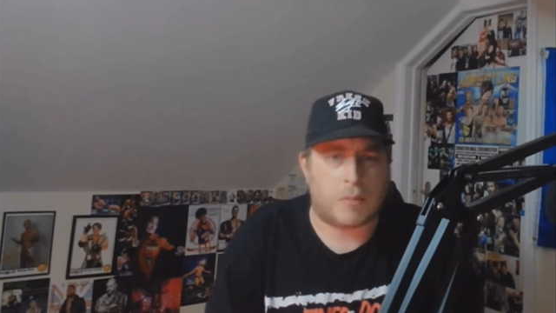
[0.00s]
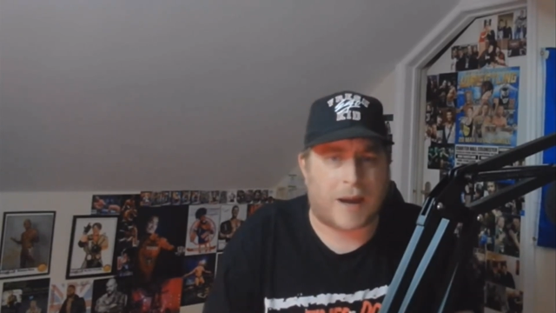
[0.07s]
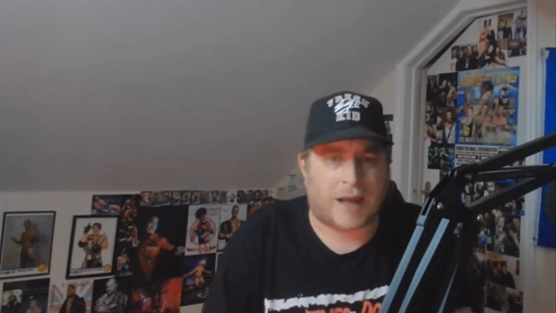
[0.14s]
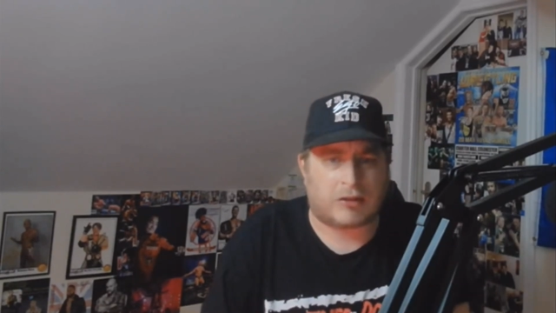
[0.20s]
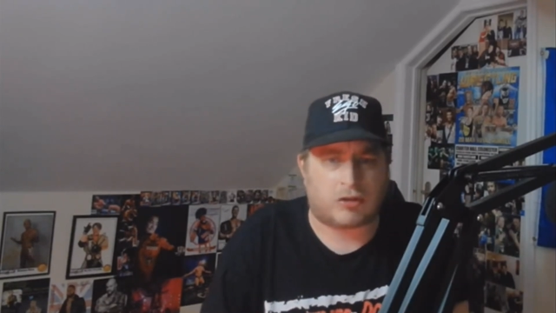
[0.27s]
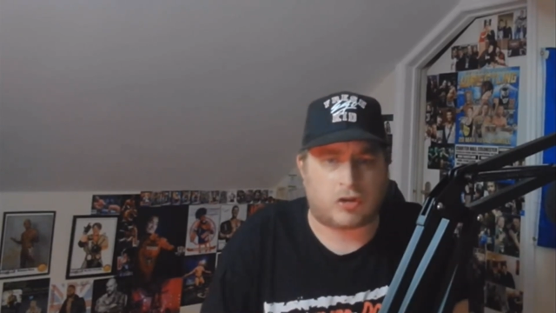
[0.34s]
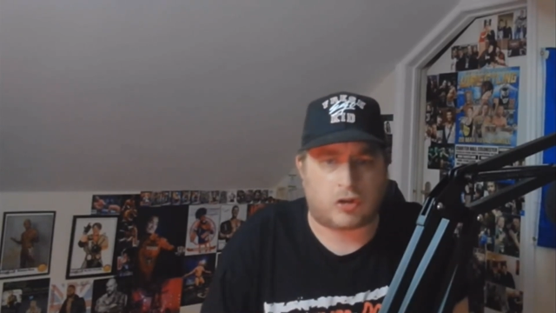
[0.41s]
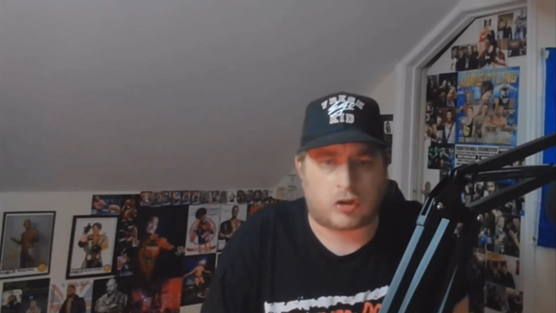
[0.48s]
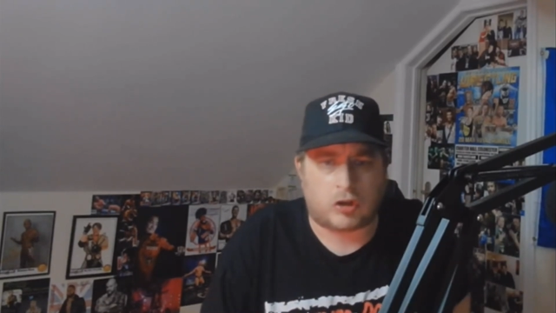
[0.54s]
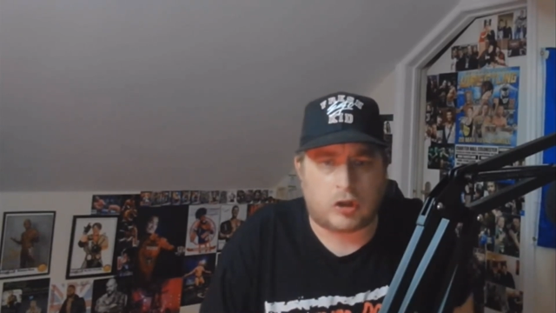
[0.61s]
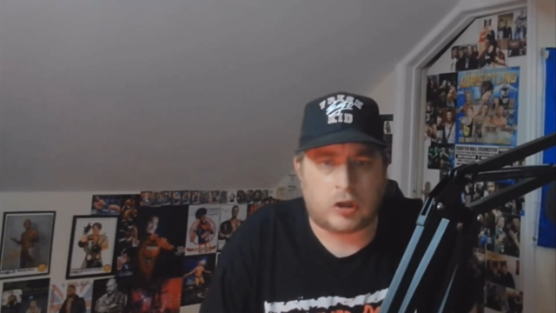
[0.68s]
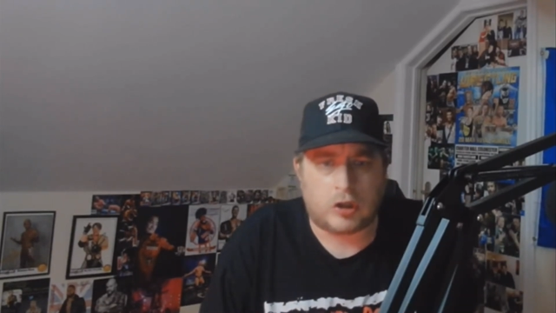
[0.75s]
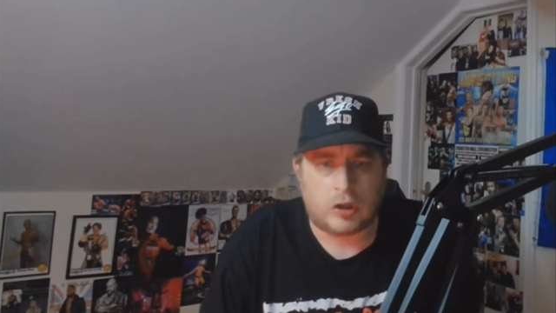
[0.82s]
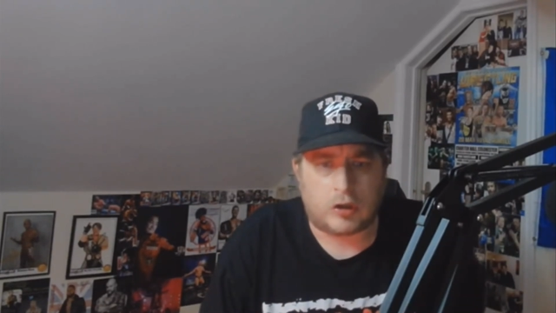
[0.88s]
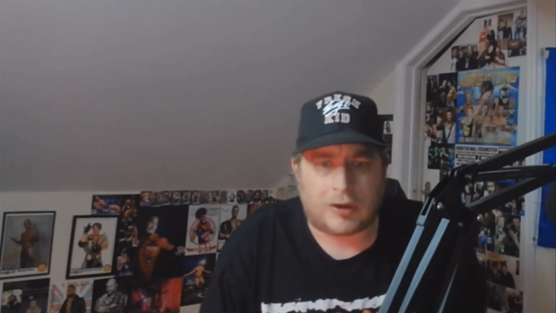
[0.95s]
Bash
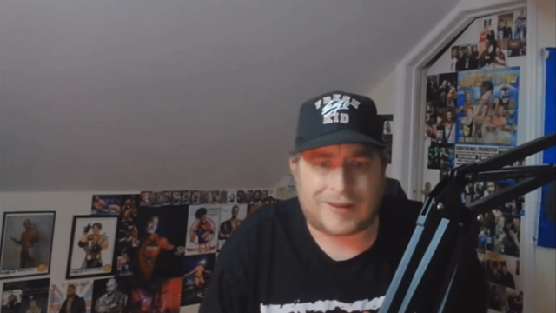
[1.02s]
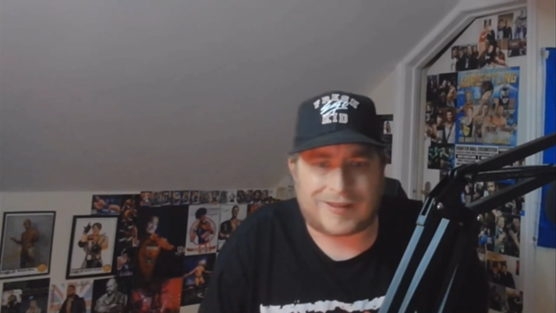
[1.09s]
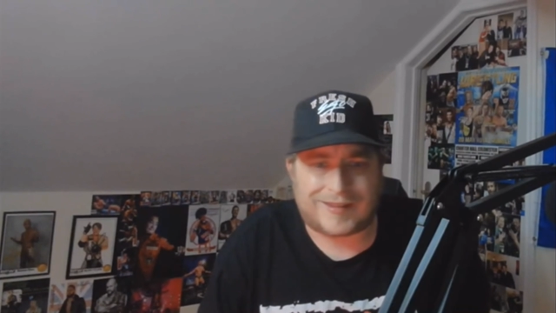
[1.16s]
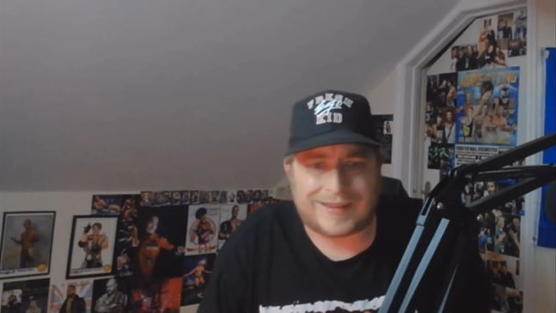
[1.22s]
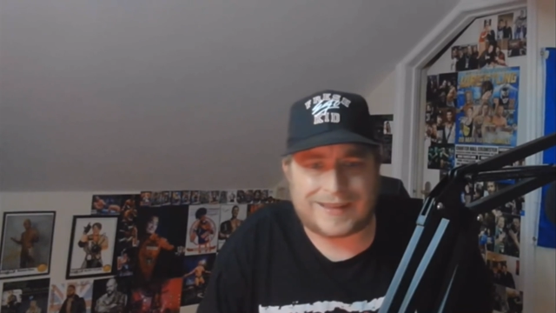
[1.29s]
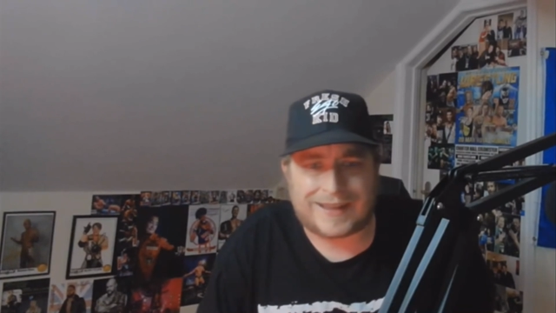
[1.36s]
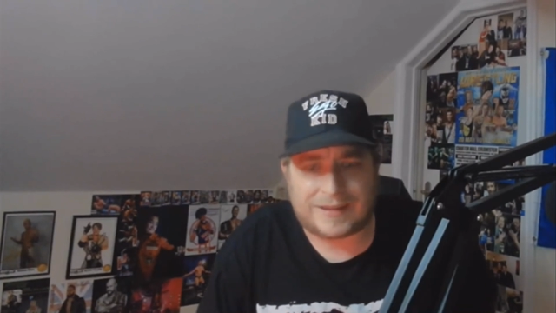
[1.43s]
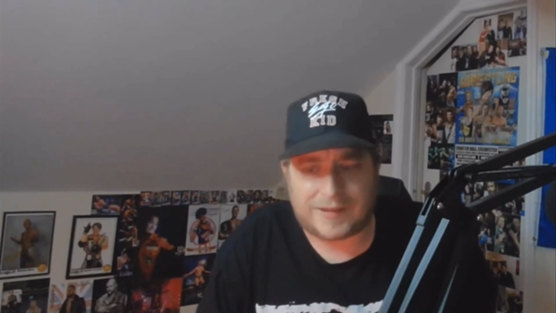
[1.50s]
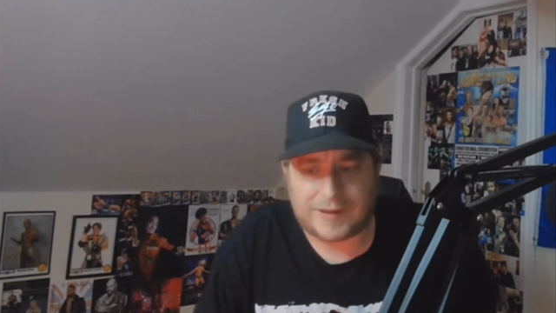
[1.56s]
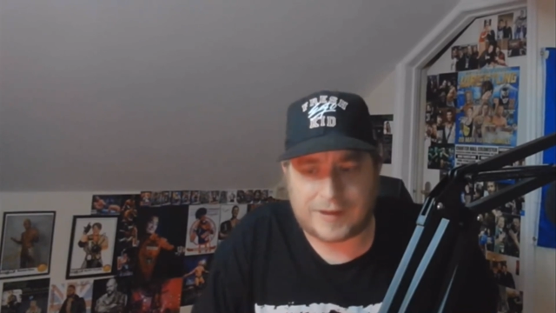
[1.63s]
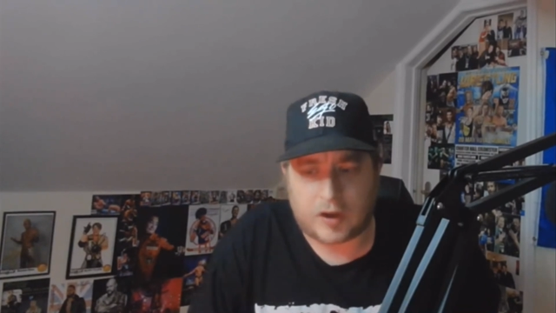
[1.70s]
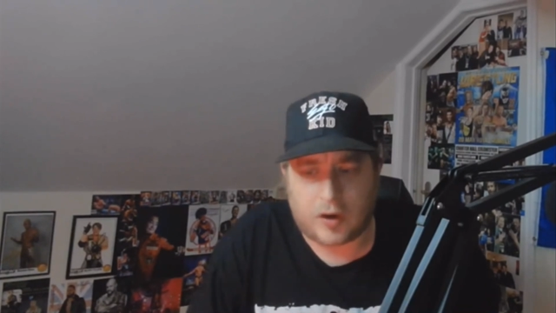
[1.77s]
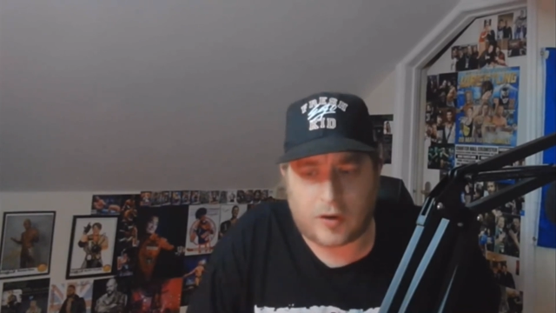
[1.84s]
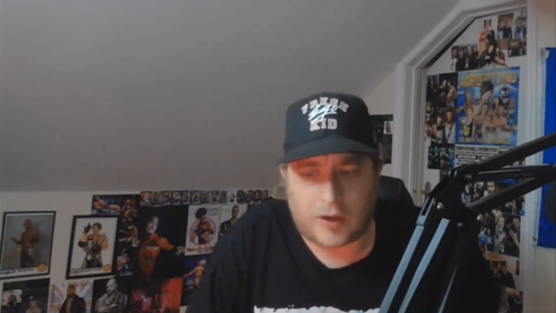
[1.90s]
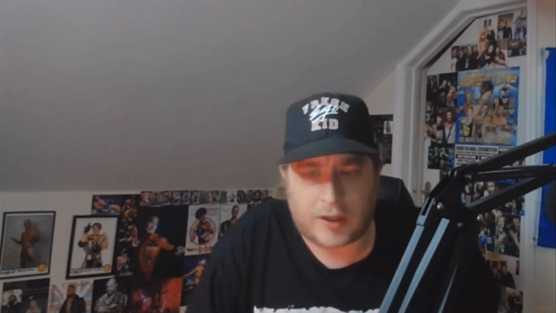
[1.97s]

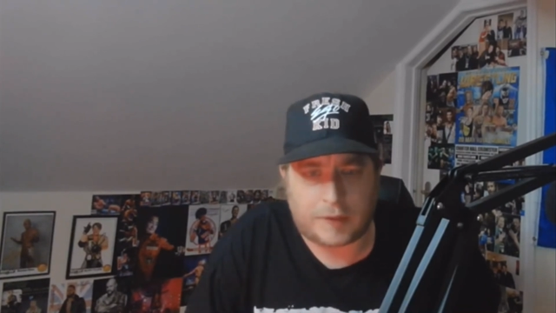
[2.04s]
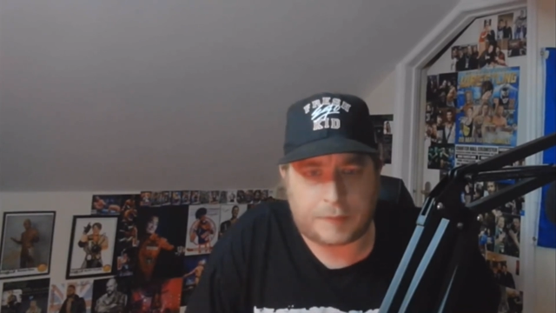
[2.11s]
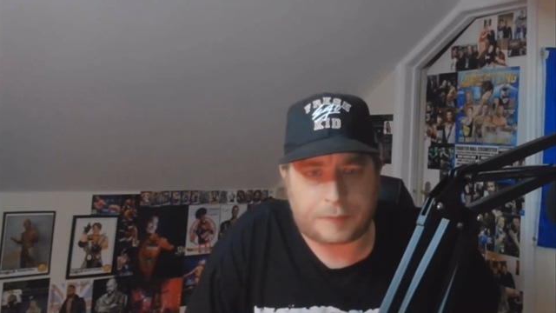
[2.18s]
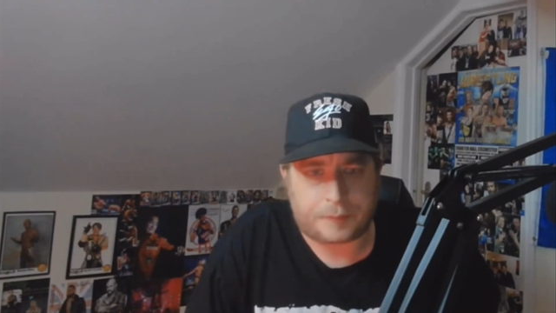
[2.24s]
1989.